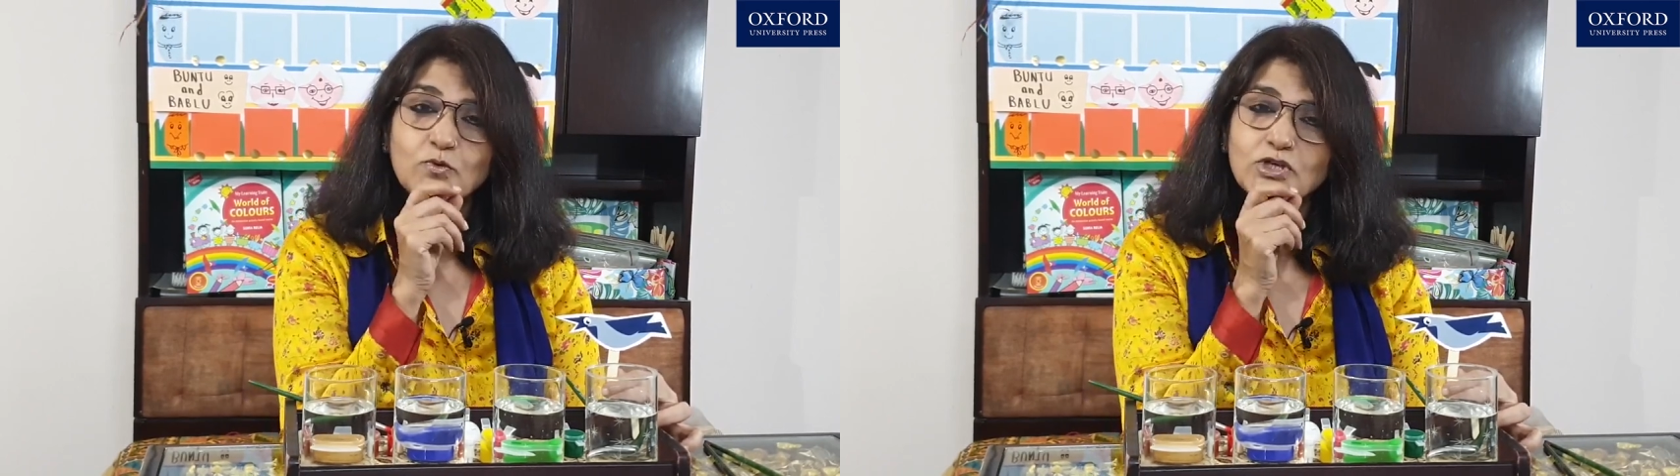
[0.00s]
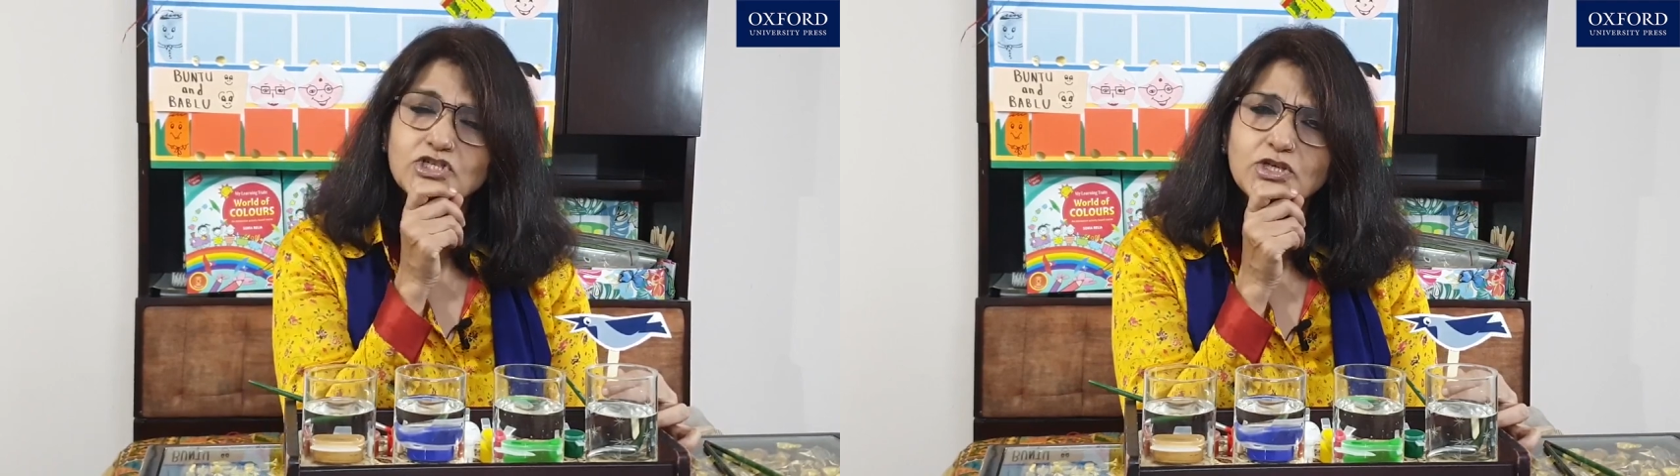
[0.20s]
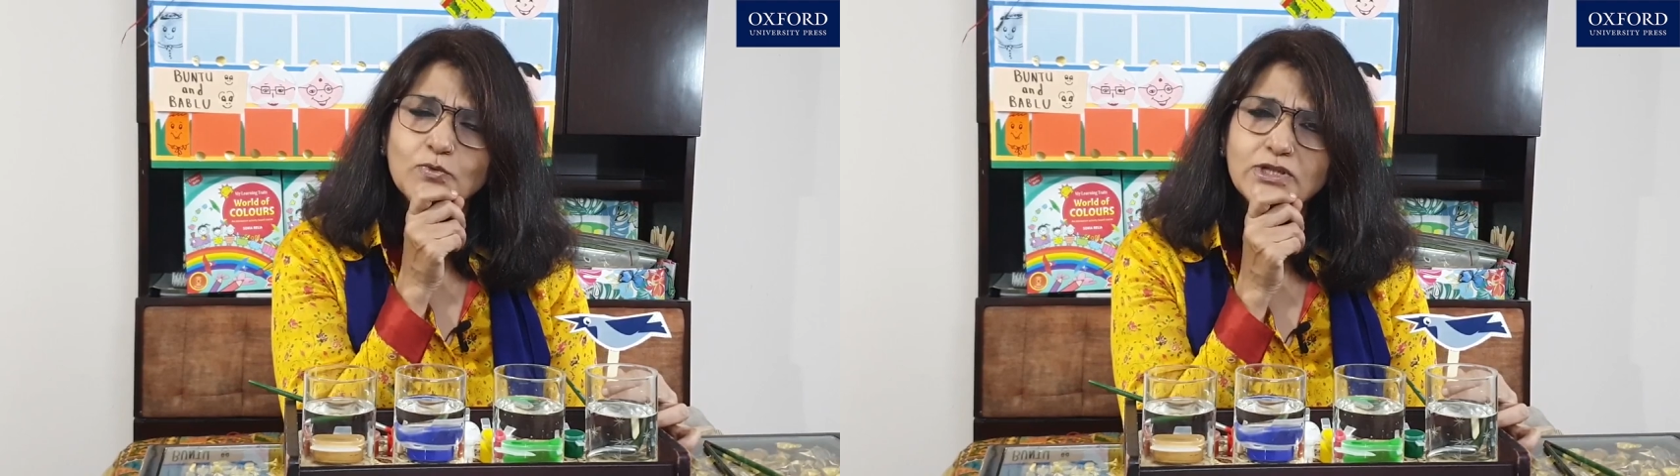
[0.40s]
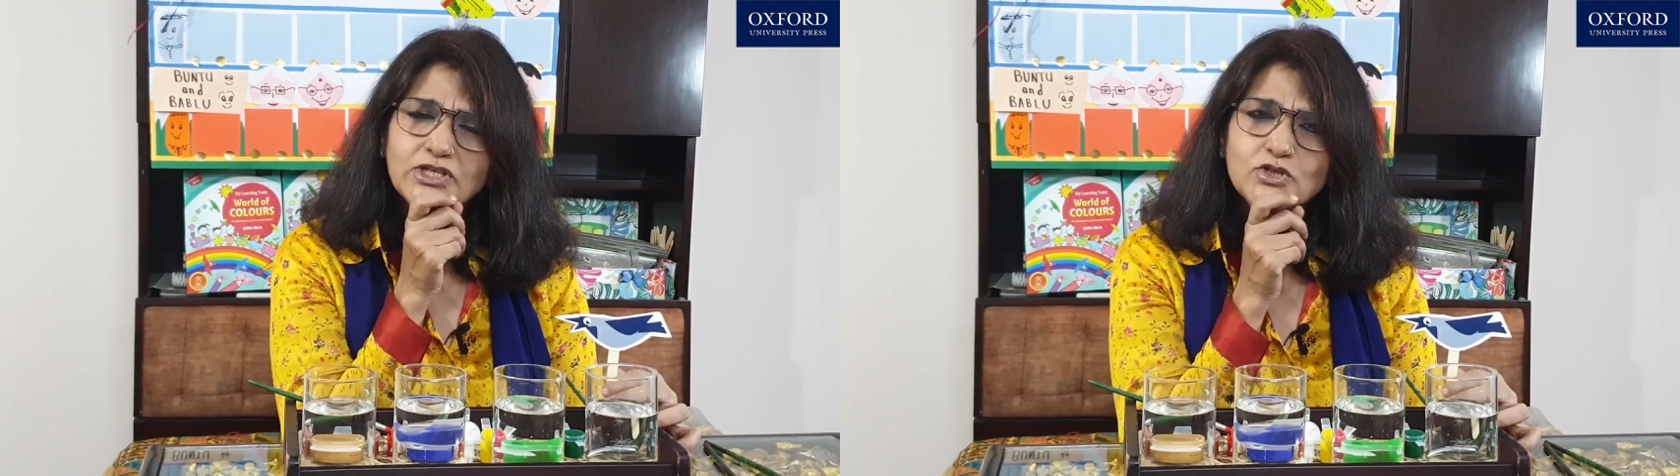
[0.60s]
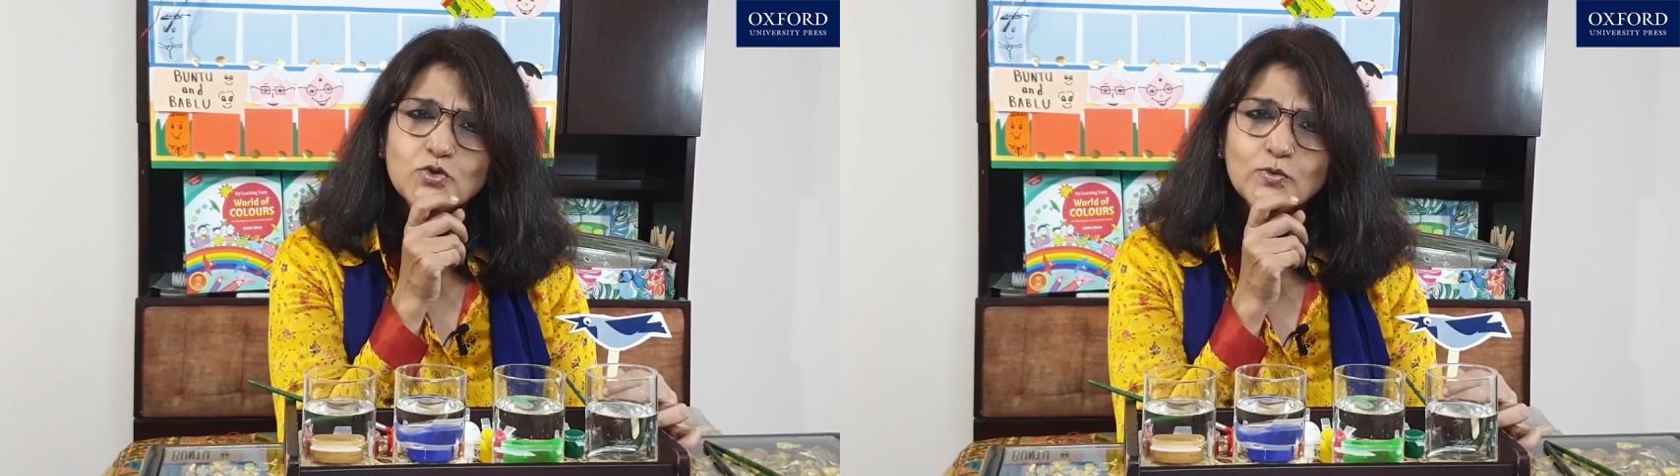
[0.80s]
watching what
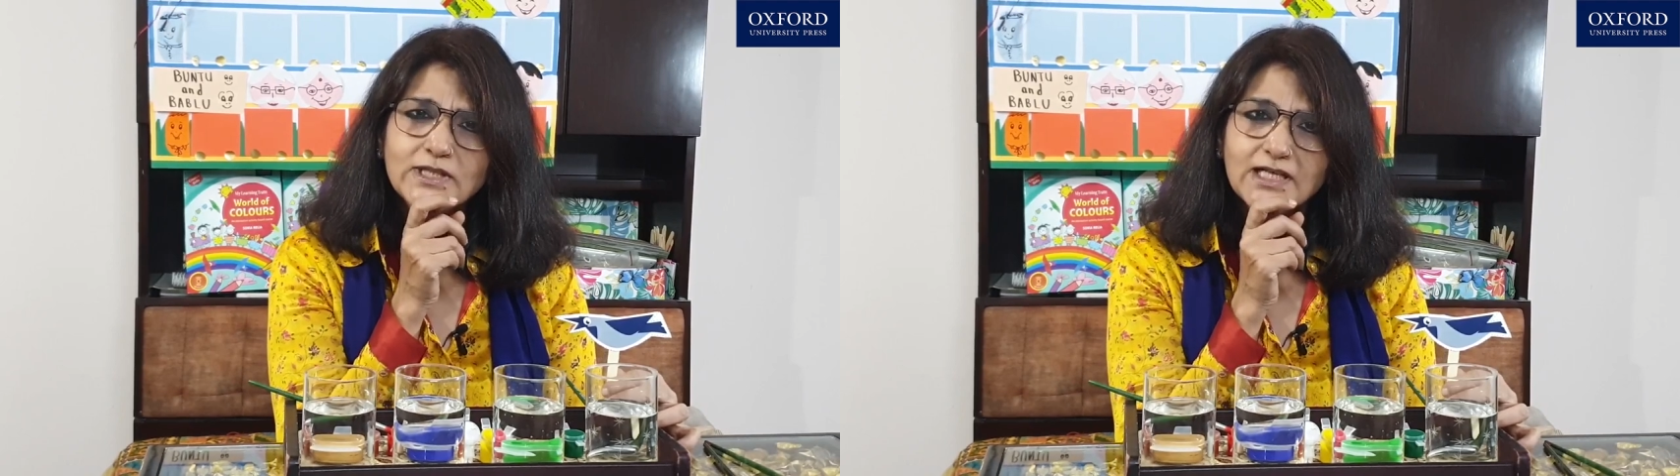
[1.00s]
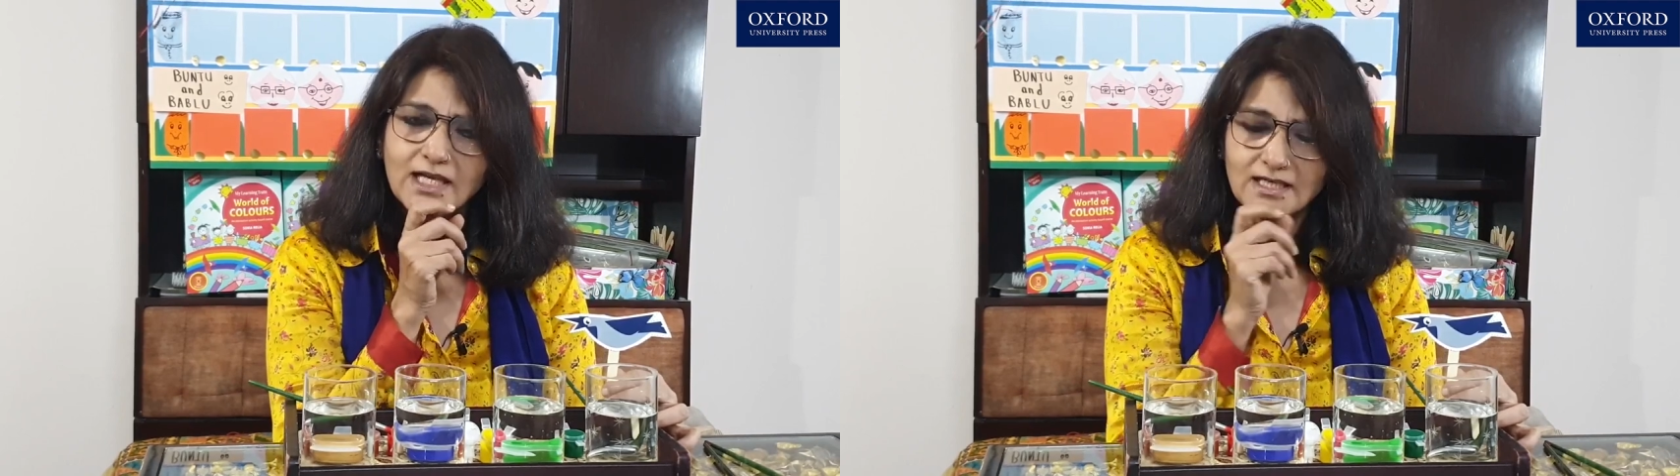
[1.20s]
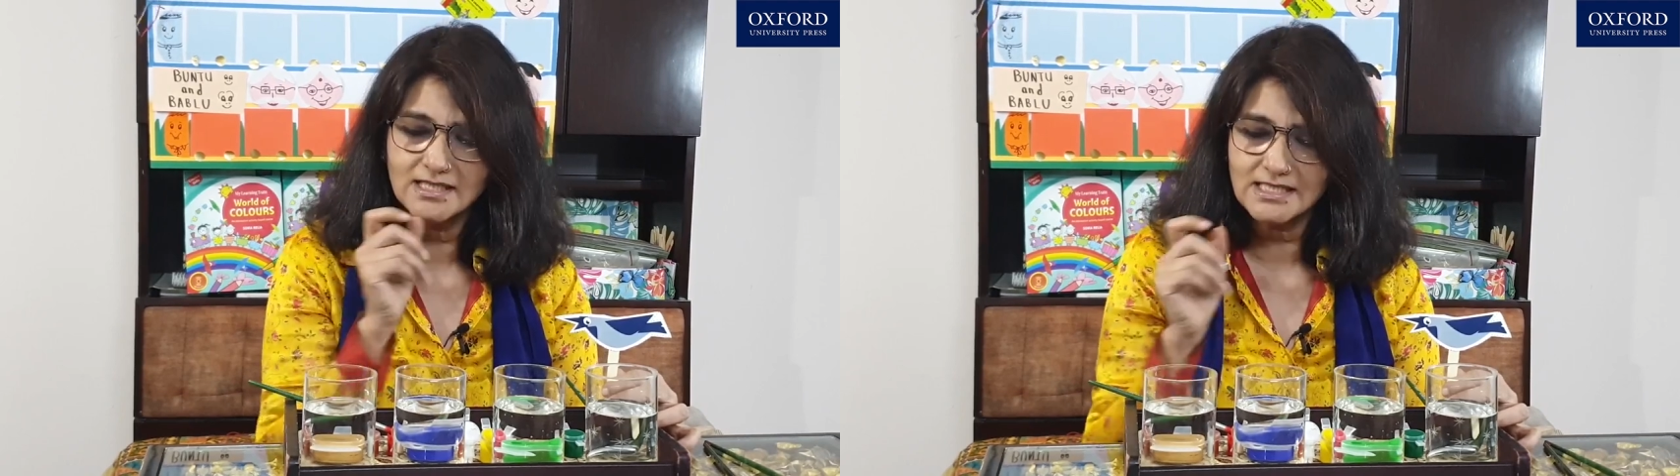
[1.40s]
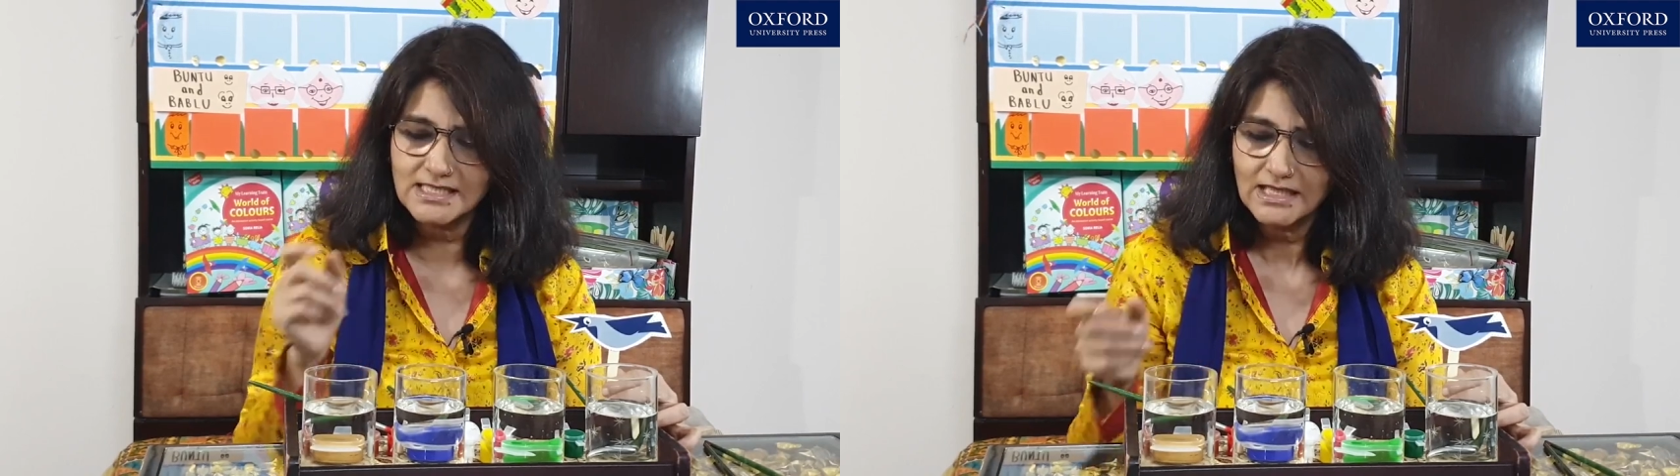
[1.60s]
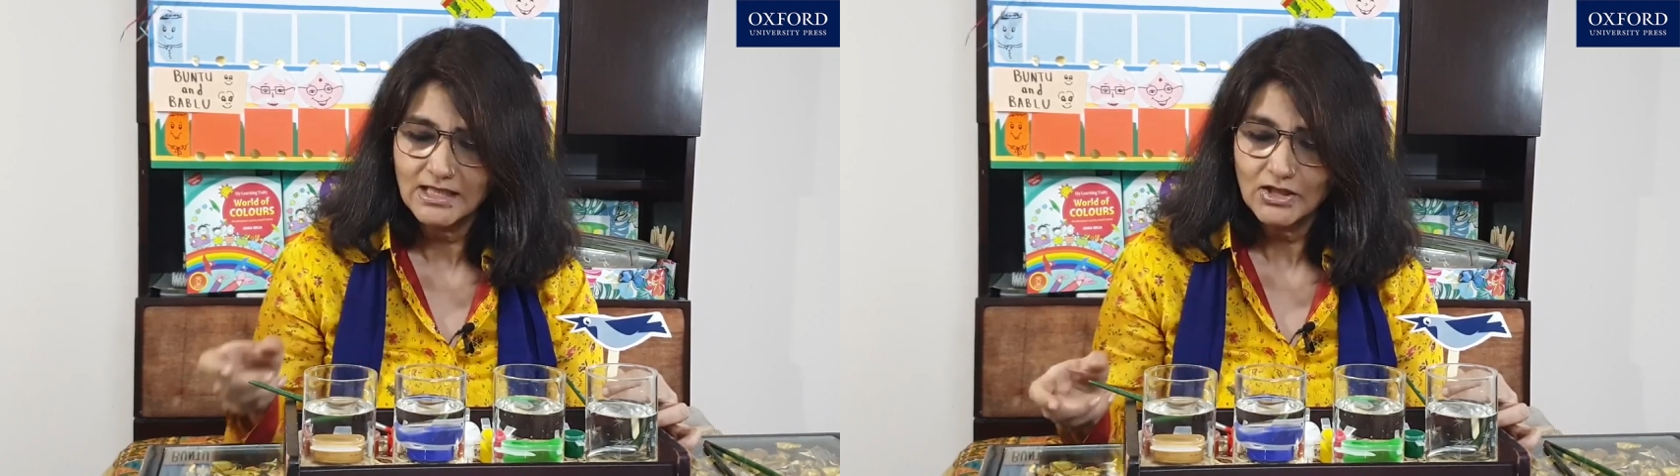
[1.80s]
they do with colors.